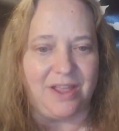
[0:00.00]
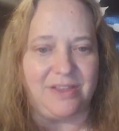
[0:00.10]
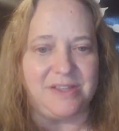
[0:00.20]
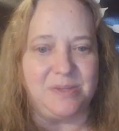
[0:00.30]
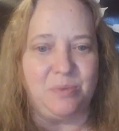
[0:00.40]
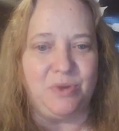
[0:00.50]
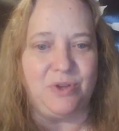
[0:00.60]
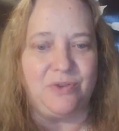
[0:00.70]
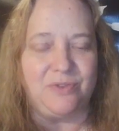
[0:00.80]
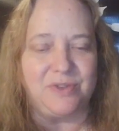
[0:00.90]
in this
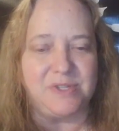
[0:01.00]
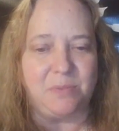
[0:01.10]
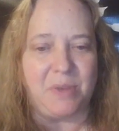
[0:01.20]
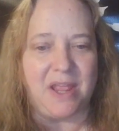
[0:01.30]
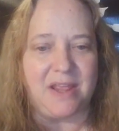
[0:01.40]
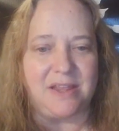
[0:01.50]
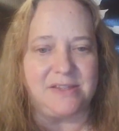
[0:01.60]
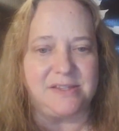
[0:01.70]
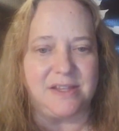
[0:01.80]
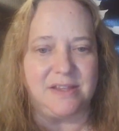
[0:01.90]
beautiful
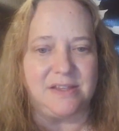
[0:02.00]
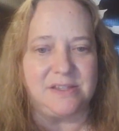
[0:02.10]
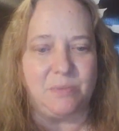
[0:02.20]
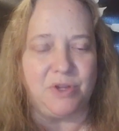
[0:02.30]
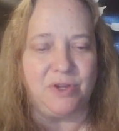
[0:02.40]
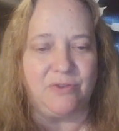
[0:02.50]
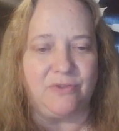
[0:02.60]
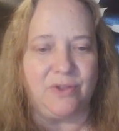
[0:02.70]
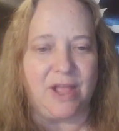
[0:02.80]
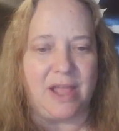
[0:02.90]
space, in this
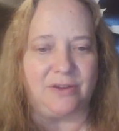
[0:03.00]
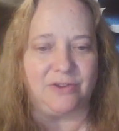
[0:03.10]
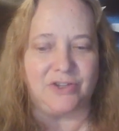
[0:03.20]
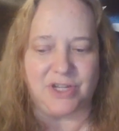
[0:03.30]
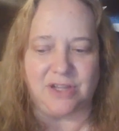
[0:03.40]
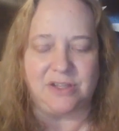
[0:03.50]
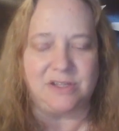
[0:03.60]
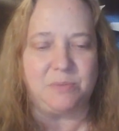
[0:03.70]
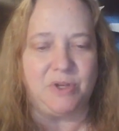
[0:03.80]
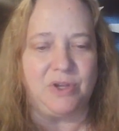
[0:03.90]
beautiful energy, in
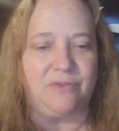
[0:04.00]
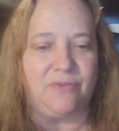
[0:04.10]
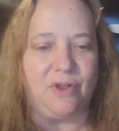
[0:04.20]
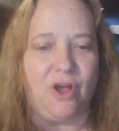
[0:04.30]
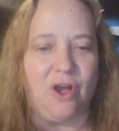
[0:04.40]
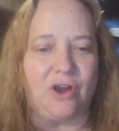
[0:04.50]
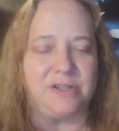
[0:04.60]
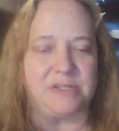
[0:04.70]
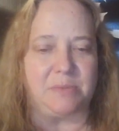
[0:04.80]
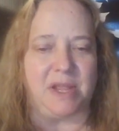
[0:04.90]
this beautiful
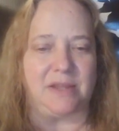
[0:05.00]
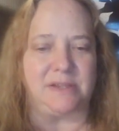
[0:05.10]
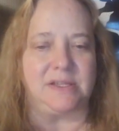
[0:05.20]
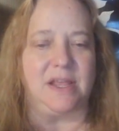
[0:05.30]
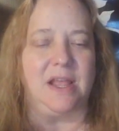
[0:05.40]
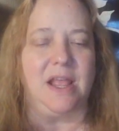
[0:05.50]
heart space,